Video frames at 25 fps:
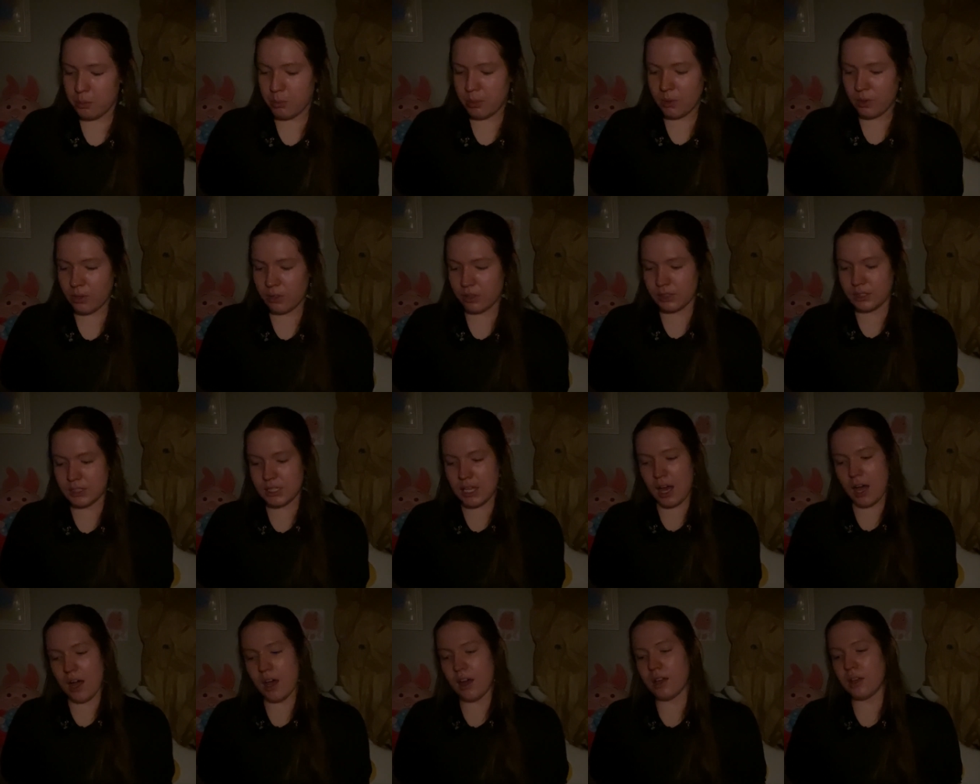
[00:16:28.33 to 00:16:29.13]
books
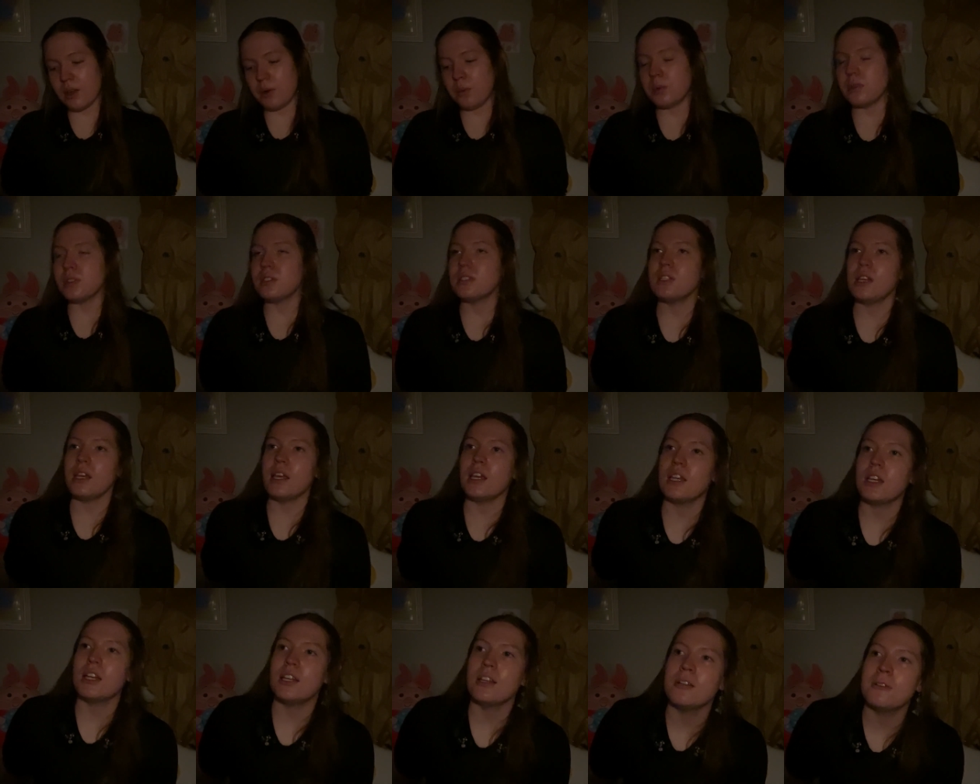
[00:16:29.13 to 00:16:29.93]
I was
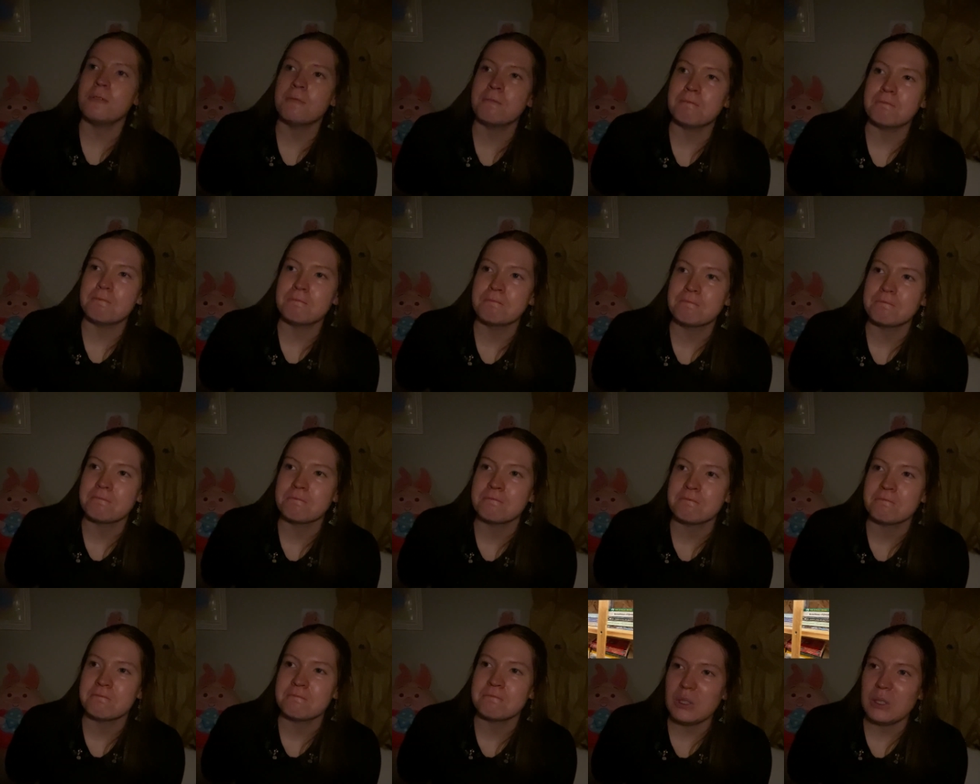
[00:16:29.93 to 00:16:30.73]
in,
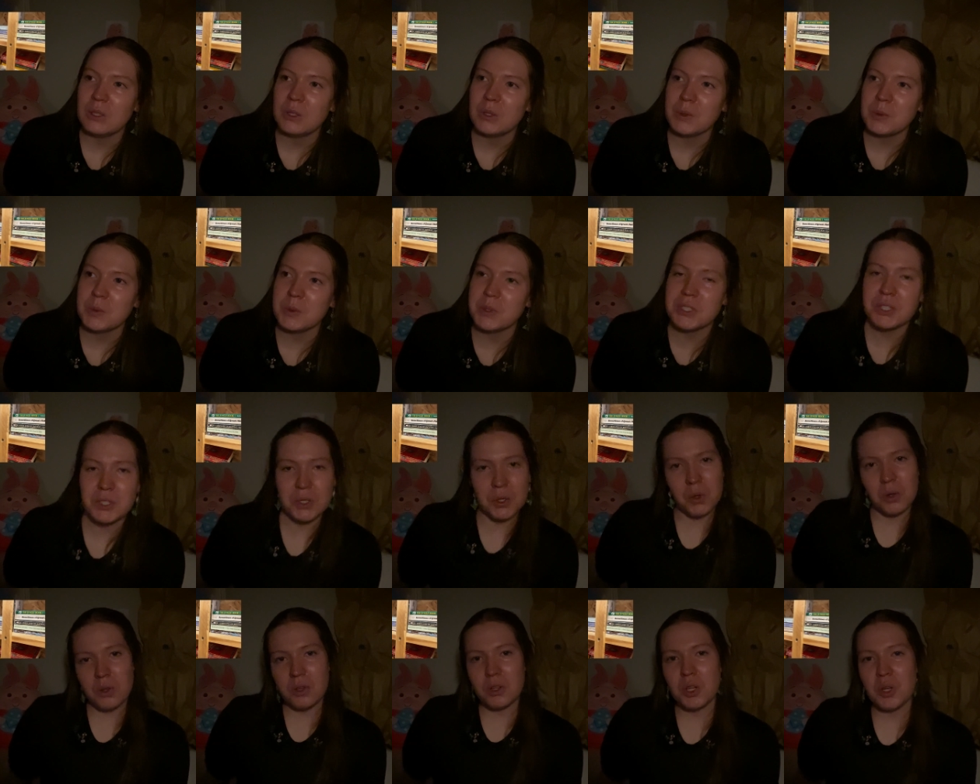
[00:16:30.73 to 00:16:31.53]
was it
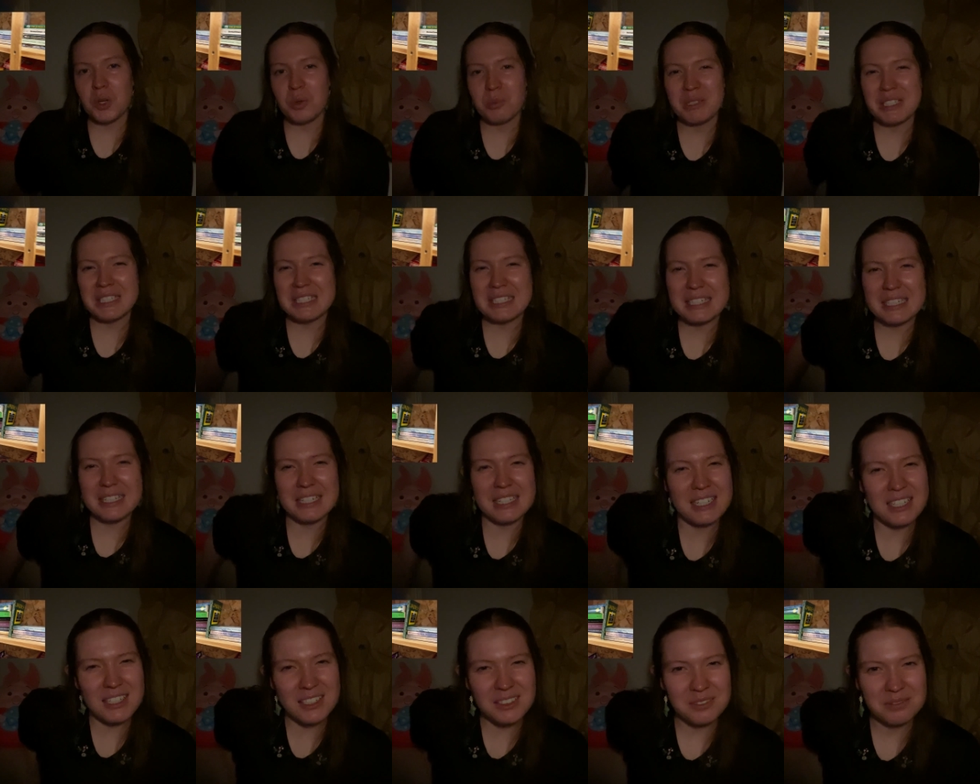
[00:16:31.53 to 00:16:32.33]
Oklahoma
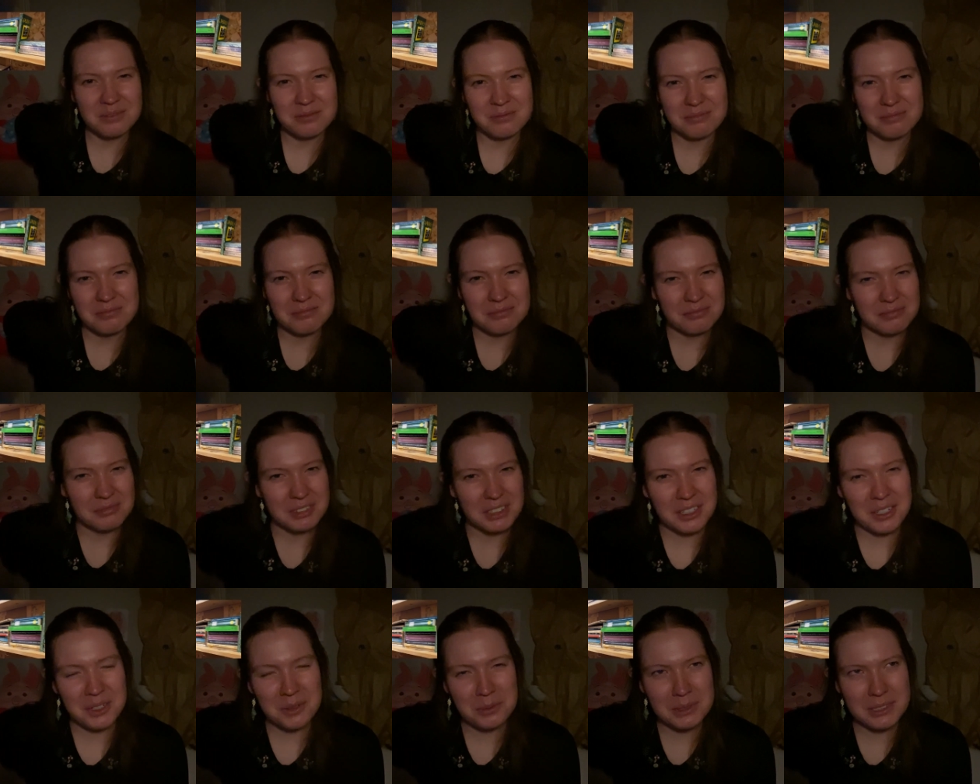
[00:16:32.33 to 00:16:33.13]
City
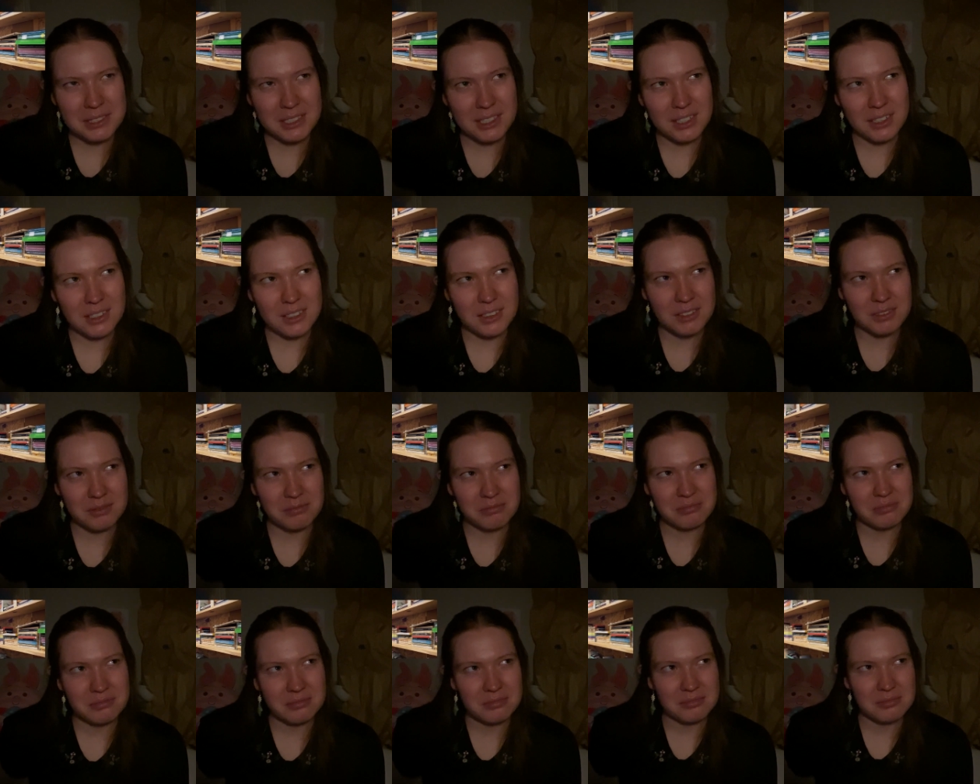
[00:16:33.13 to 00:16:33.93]
that I was at?
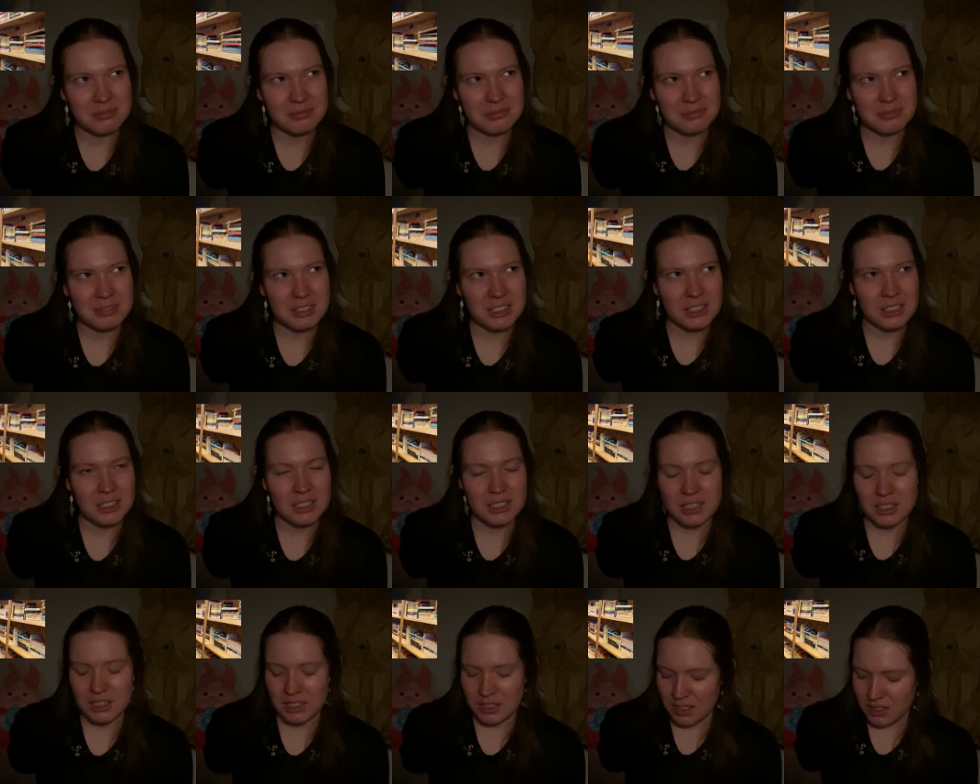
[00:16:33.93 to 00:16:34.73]

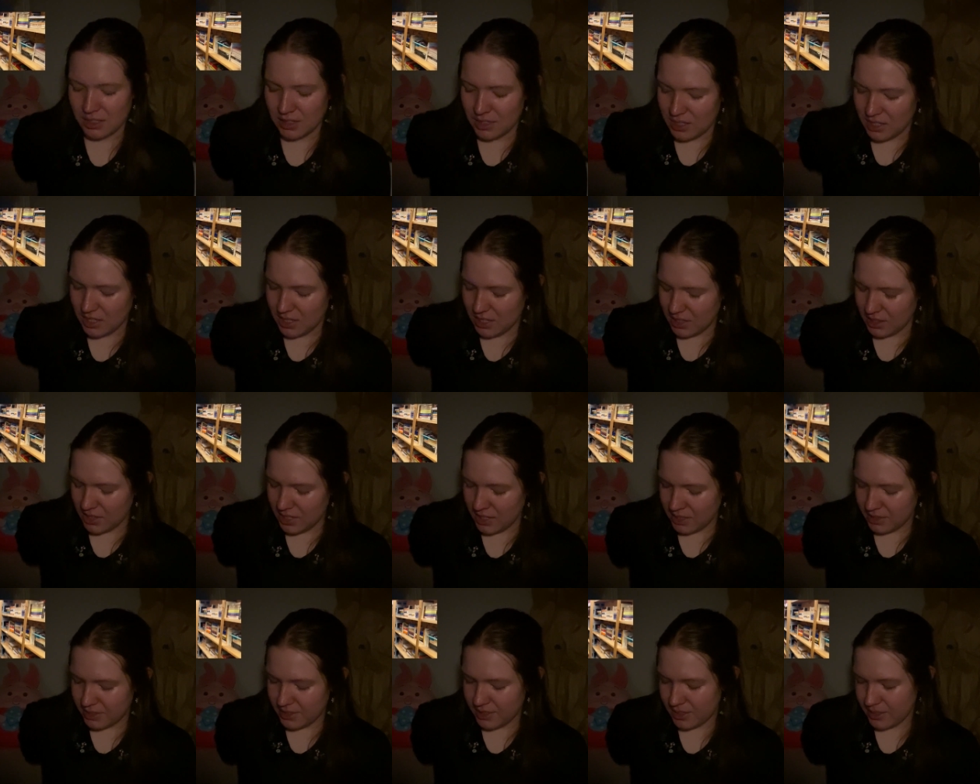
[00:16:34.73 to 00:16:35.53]
I
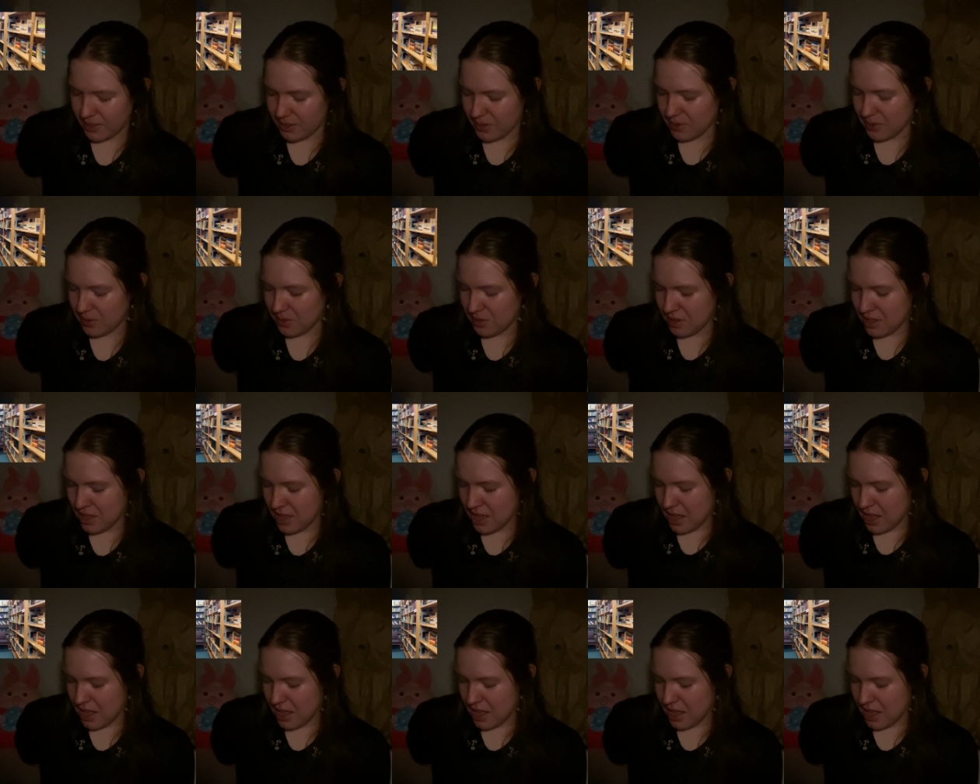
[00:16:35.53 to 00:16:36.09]
think so.